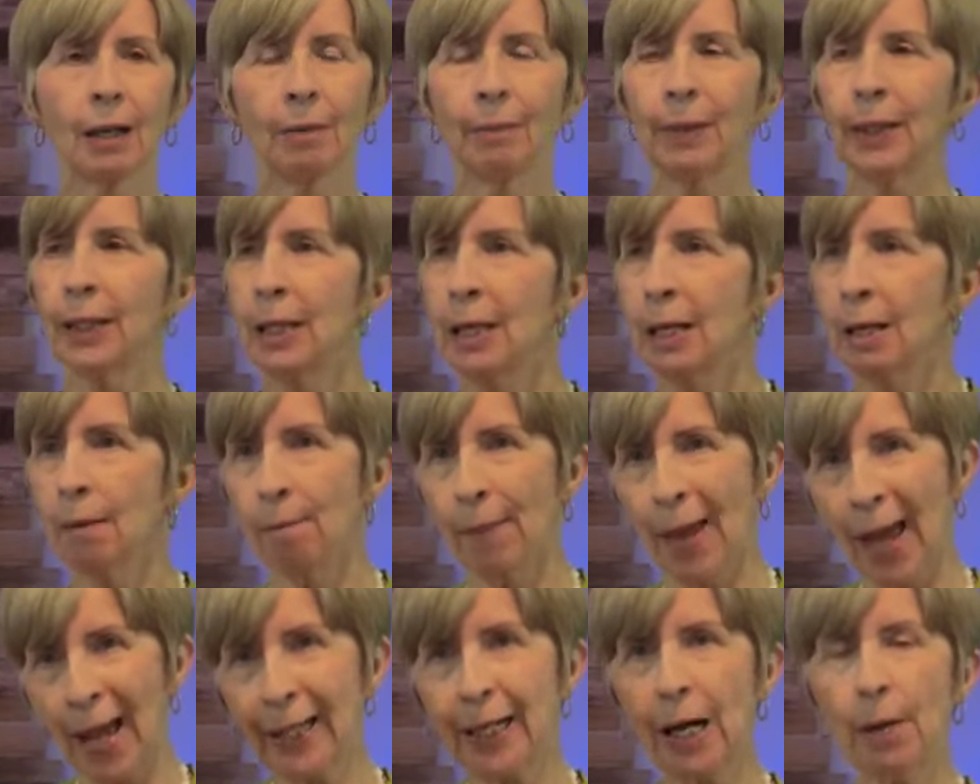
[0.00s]
Now, let
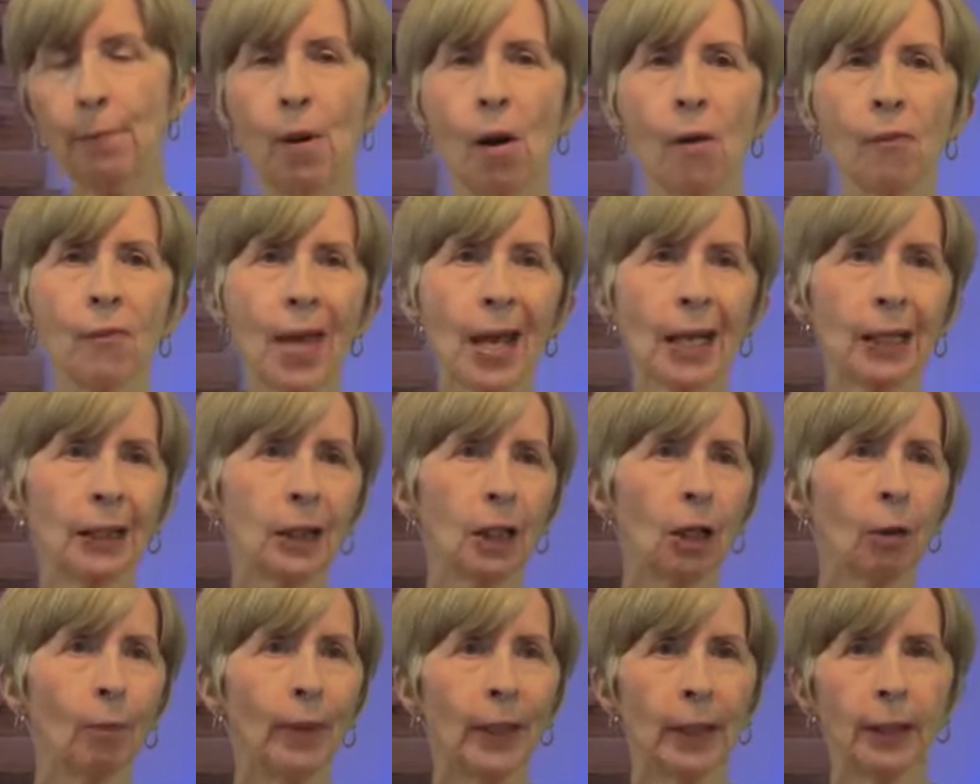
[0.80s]
me back up on
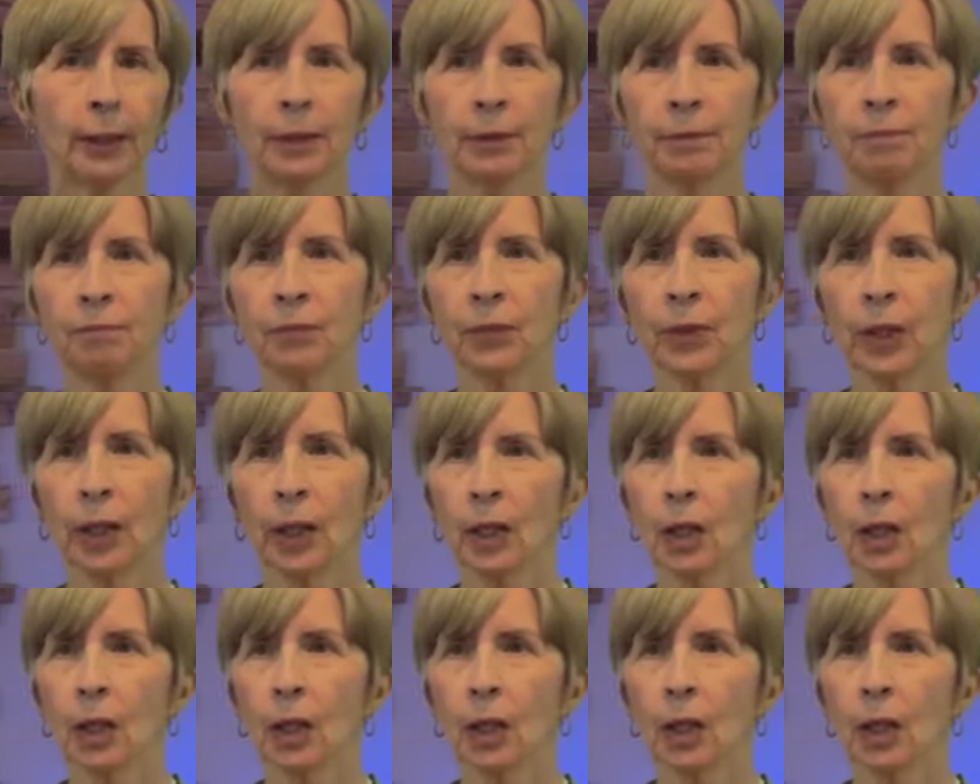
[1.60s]
that a little bit.